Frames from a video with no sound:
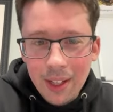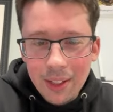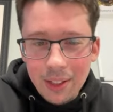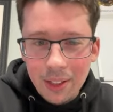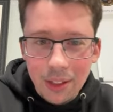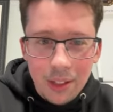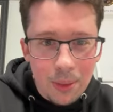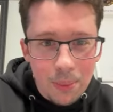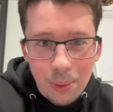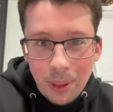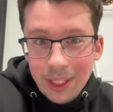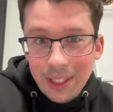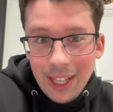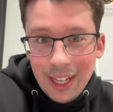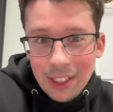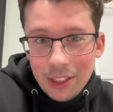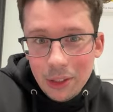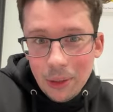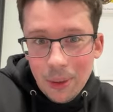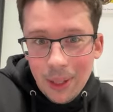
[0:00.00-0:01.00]
So you bring
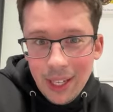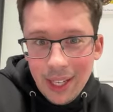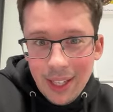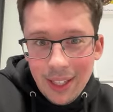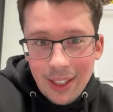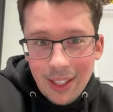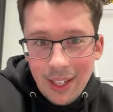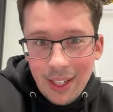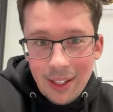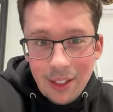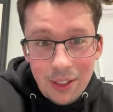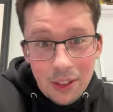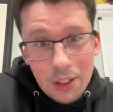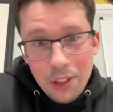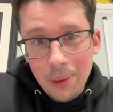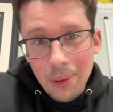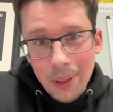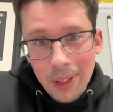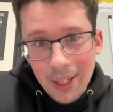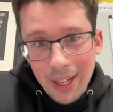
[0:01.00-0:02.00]
that joint in there and you
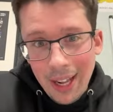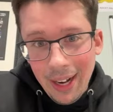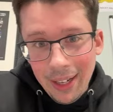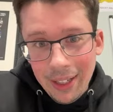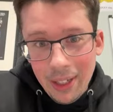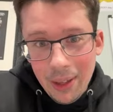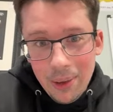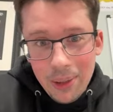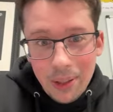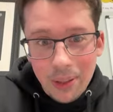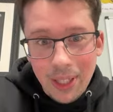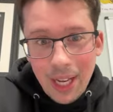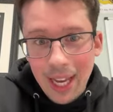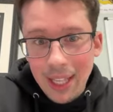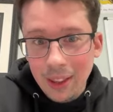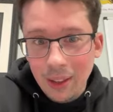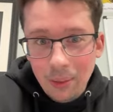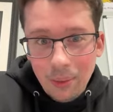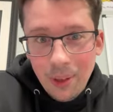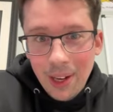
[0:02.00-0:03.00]
do what you got to do and you
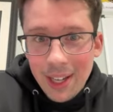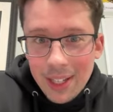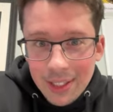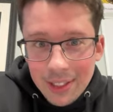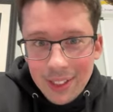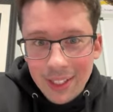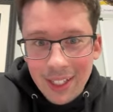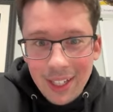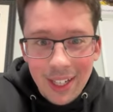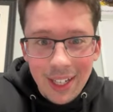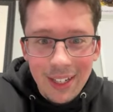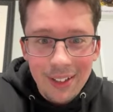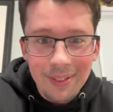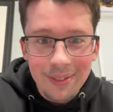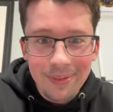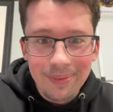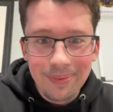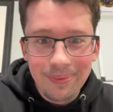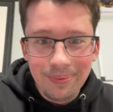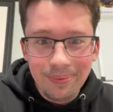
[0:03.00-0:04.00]
take the risk, you know?